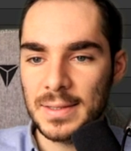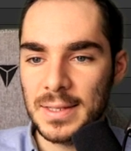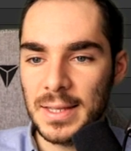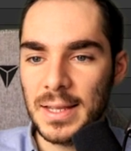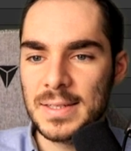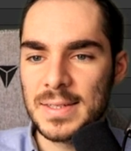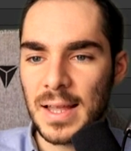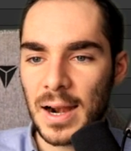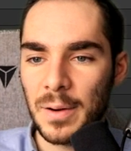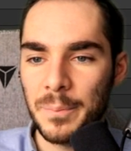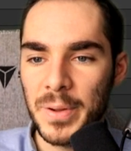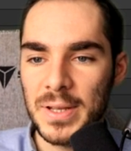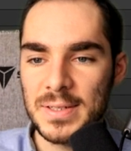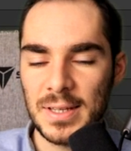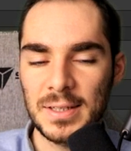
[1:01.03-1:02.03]
the XR
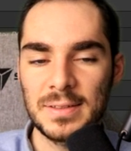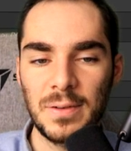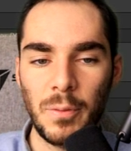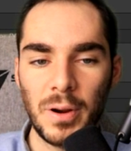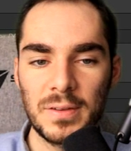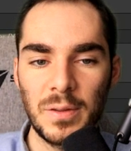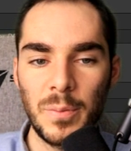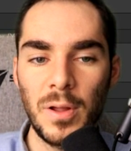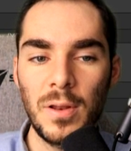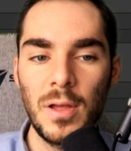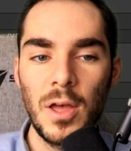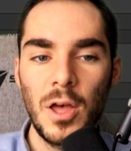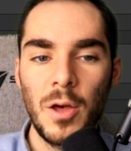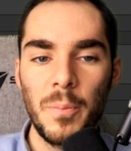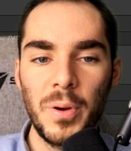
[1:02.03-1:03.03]
based interactable,
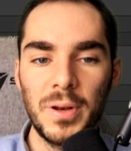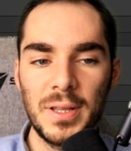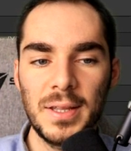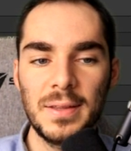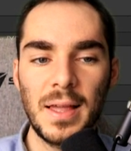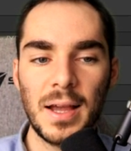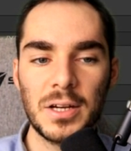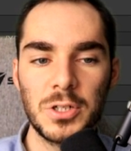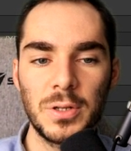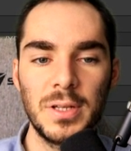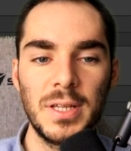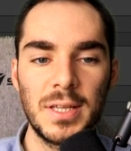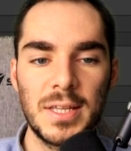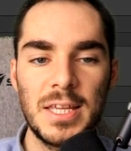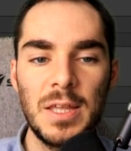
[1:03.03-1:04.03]
but it
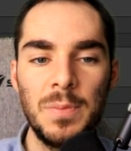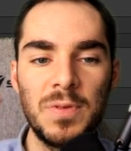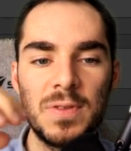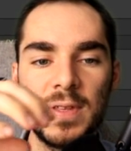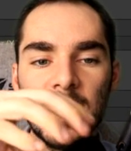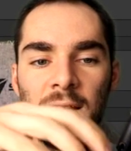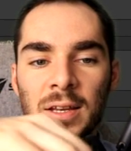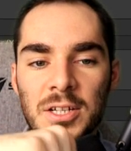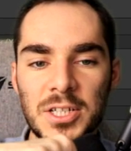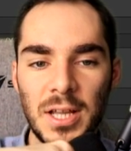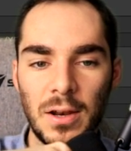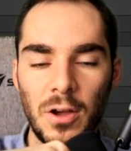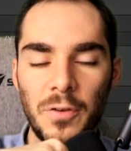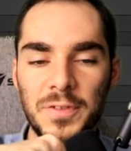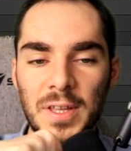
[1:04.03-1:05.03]
actually keeps the
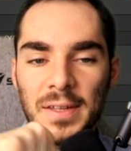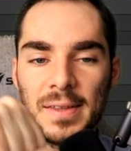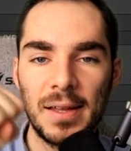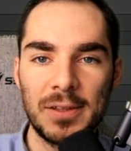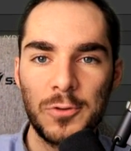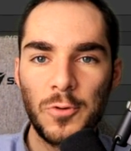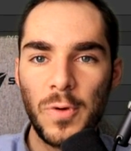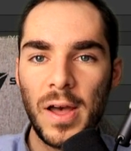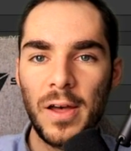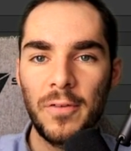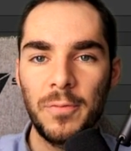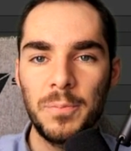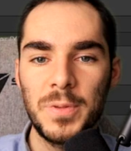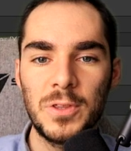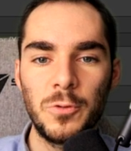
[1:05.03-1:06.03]
initial offset that you
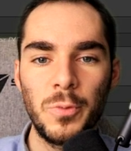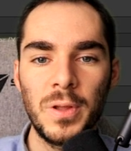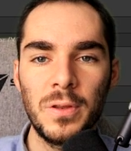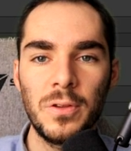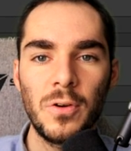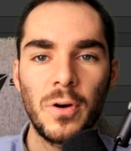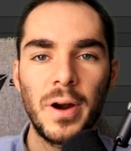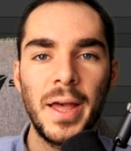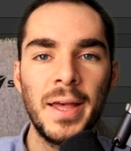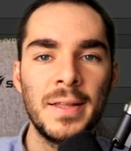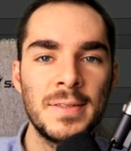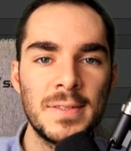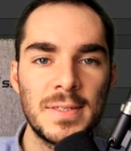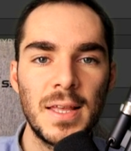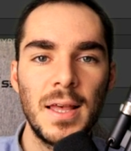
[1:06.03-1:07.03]
have between your
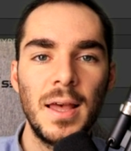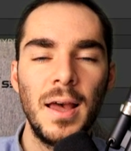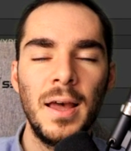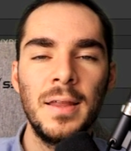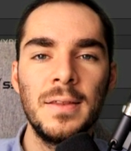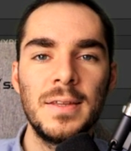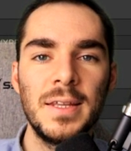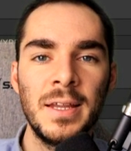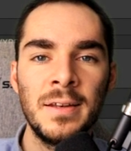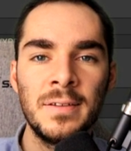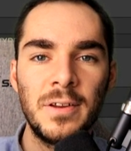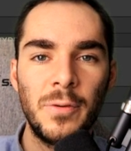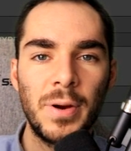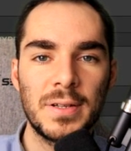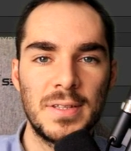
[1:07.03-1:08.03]
ends and the
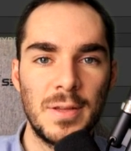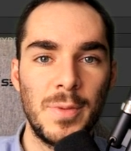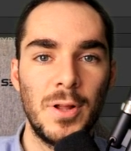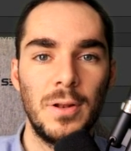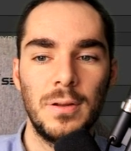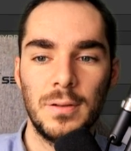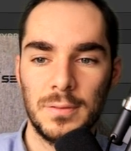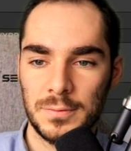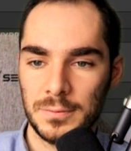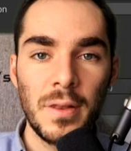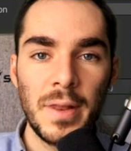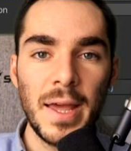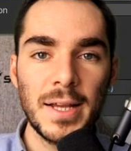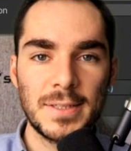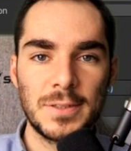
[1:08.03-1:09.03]
interactable.
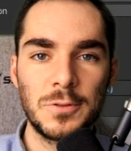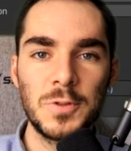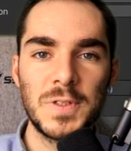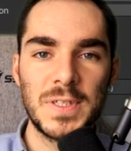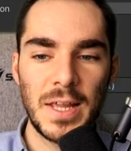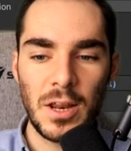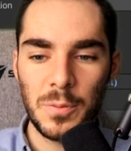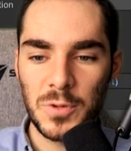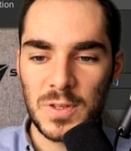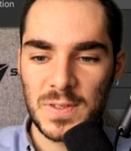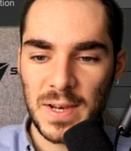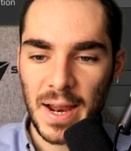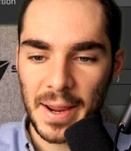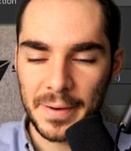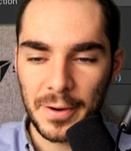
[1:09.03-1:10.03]
Next, to set up the
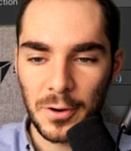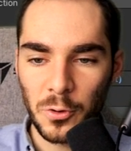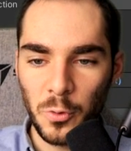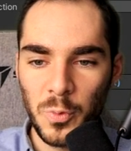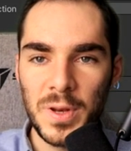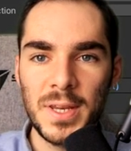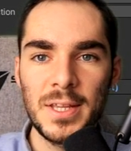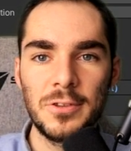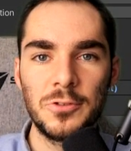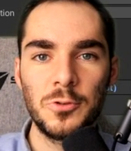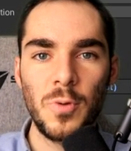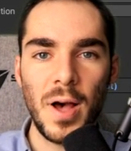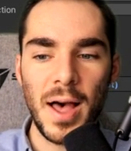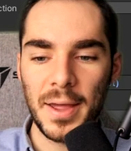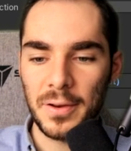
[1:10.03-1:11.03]
slider we need
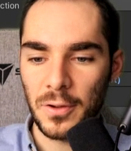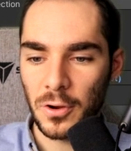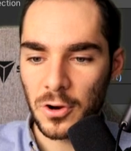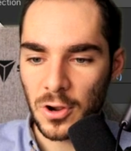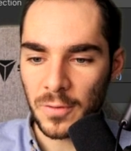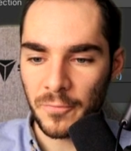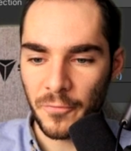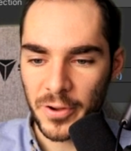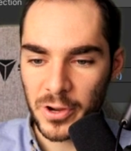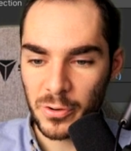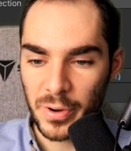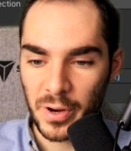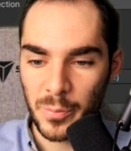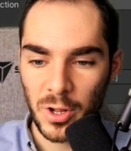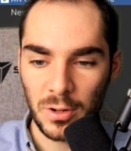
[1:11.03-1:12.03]
to add a
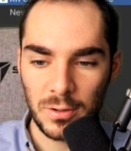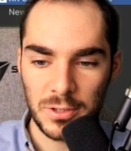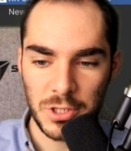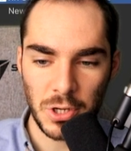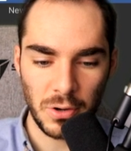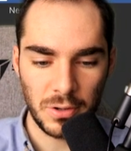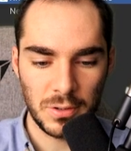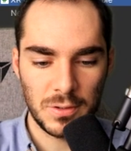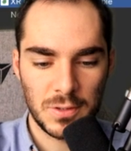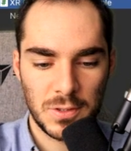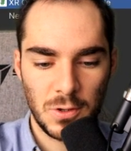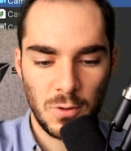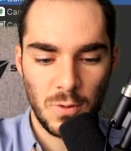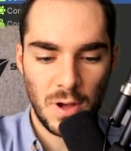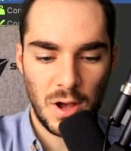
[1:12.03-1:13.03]
configurable joint.
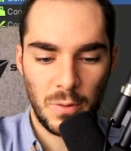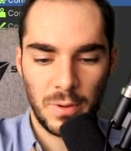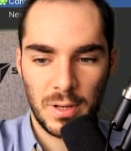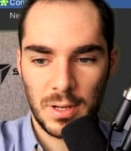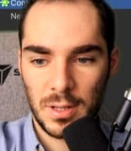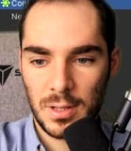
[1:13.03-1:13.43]
So I will